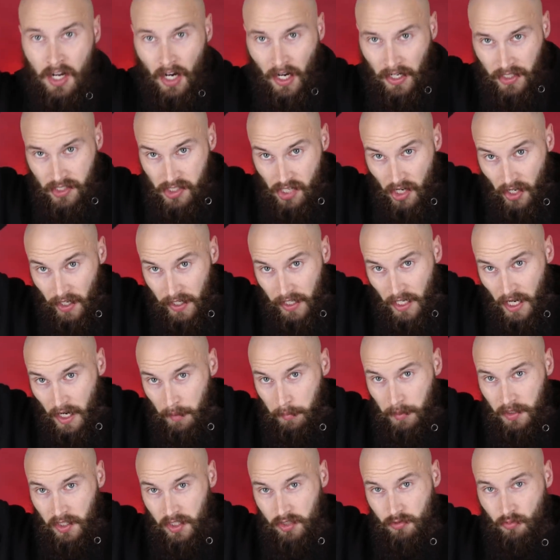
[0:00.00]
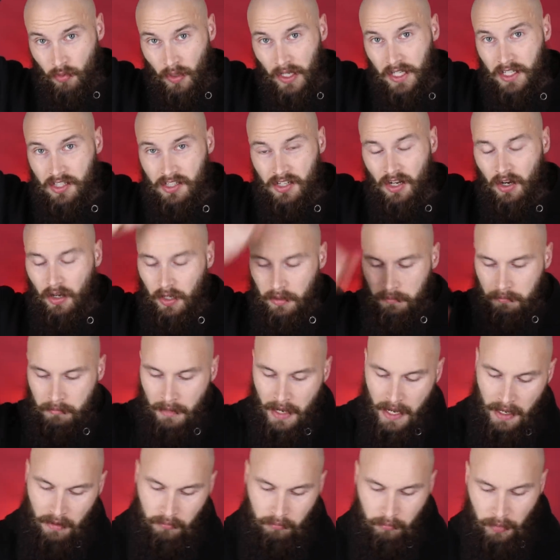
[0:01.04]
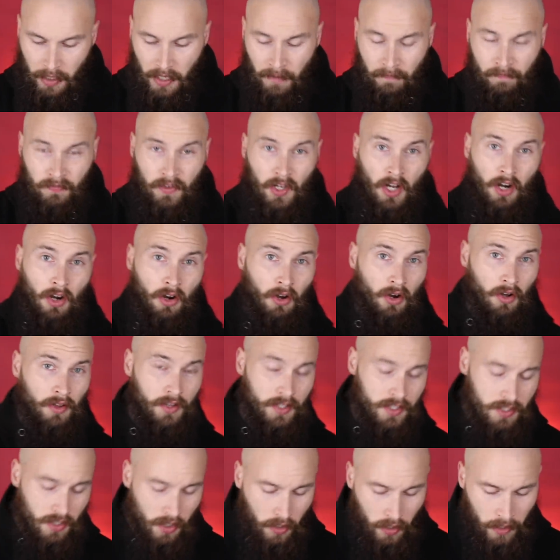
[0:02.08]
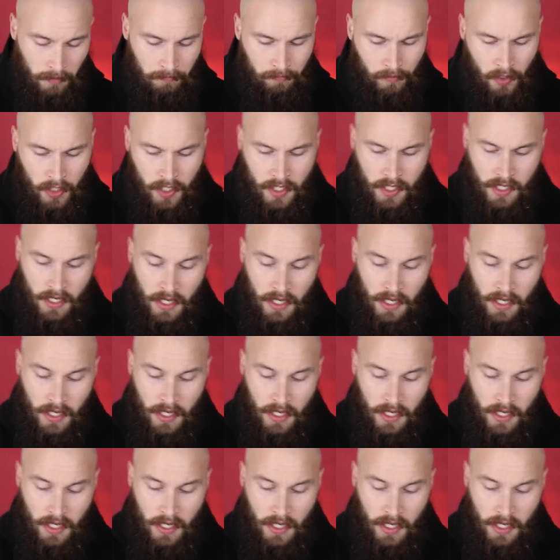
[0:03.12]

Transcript: I tied it up in this really tight man bun a lot of the time.